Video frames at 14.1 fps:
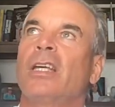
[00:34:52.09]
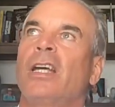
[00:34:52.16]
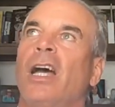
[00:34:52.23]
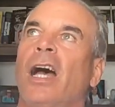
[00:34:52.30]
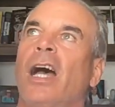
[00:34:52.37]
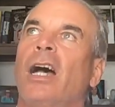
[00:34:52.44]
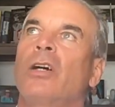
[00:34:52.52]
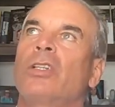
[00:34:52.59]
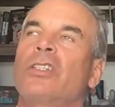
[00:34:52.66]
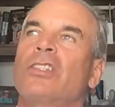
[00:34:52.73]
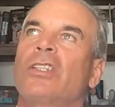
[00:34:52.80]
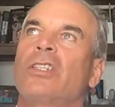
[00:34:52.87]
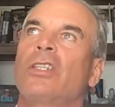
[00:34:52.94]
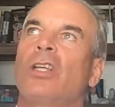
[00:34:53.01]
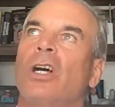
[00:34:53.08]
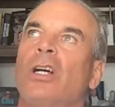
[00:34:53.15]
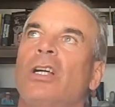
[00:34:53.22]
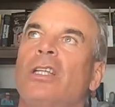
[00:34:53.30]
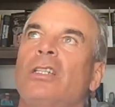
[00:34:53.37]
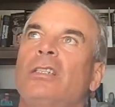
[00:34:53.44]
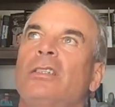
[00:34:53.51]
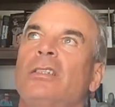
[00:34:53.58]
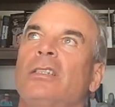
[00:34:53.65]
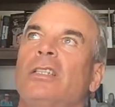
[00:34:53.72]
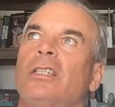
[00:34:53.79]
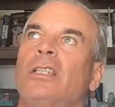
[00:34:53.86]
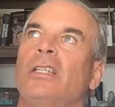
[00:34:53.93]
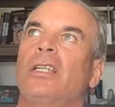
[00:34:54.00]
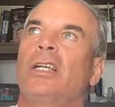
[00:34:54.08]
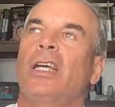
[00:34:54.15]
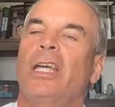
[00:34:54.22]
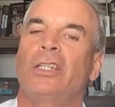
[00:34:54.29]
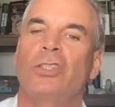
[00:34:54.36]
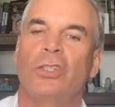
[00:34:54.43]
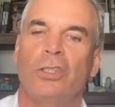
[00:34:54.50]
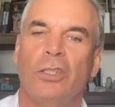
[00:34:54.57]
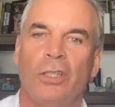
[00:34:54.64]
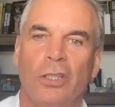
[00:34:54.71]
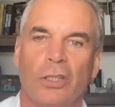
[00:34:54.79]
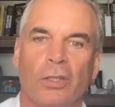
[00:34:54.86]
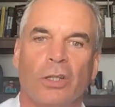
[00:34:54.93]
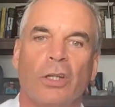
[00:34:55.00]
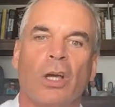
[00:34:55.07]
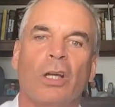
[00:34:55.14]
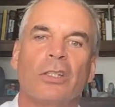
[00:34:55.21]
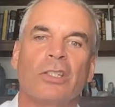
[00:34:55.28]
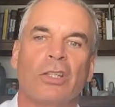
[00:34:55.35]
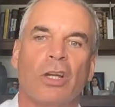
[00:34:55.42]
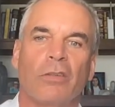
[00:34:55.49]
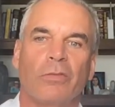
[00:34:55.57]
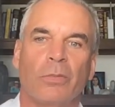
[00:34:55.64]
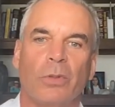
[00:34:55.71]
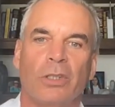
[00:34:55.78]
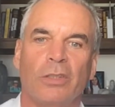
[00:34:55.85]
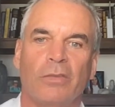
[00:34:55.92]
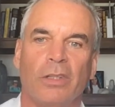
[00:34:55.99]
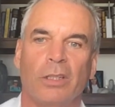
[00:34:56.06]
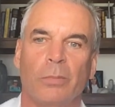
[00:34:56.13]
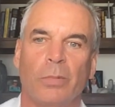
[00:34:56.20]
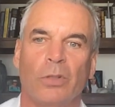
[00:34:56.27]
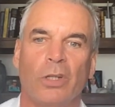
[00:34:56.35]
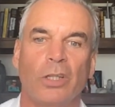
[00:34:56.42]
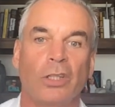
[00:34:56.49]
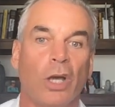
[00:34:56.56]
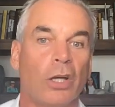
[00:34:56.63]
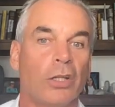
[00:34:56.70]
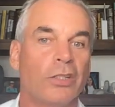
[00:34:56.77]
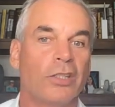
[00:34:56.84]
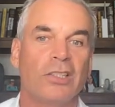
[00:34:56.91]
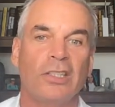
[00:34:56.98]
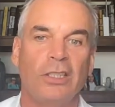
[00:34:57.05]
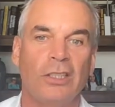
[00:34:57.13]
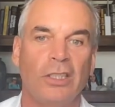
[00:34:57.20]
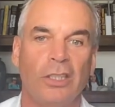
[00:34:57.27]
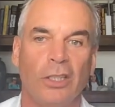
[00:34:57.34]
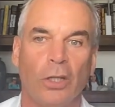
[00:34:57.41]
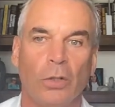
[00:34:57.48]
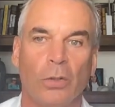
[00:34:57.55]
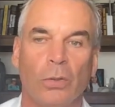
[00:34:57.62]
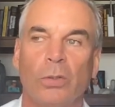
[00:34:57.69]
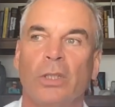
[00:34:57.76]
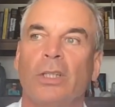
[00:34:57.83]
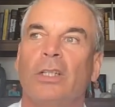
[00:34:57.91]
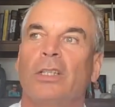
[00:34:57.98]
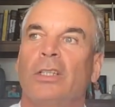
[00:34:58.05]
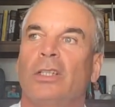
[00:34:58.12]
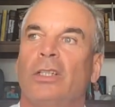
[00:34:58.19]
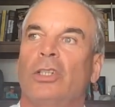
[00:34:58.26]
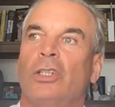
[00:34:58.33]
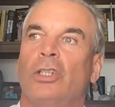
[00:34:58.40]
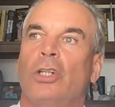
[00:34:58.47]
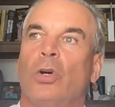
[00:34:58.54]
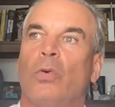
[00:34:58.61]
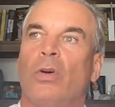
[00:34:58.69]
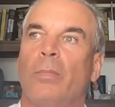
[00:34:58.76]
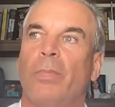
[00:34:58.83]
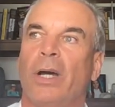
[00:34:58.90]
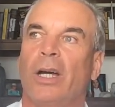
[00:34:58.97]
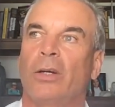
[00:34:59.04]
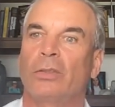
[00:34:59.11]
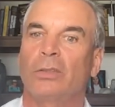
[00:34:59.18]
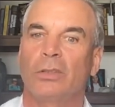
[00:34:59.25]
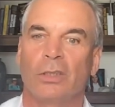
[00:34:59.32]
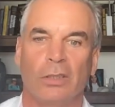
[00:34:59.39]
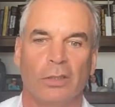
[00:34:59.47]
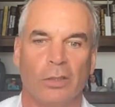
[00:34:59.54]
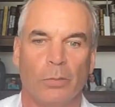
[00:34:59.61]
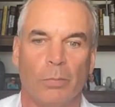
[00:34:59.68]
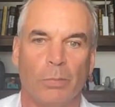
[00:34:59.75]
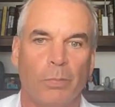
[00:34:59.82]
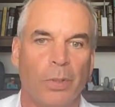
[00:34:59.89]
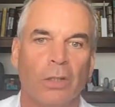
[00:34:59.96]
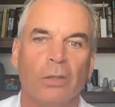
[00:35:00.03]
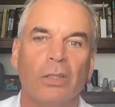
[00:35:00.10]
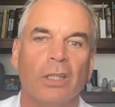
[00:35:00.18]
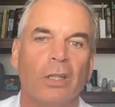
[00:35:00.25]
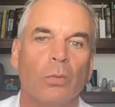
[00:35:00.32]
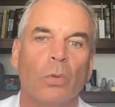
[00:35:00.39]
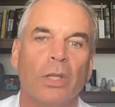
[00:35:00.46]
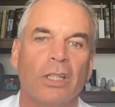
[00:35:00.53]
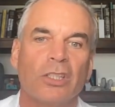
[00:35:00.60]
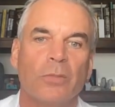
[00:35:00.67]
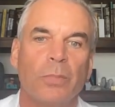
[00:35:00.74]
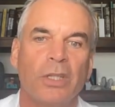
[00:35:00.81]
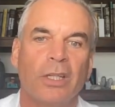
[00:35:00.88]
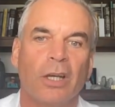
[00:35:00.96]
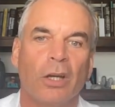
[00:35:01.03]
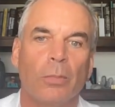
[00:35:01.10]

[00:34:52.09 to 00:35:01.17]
how does a non engineer, a non software developer, a non CTO go about building what has become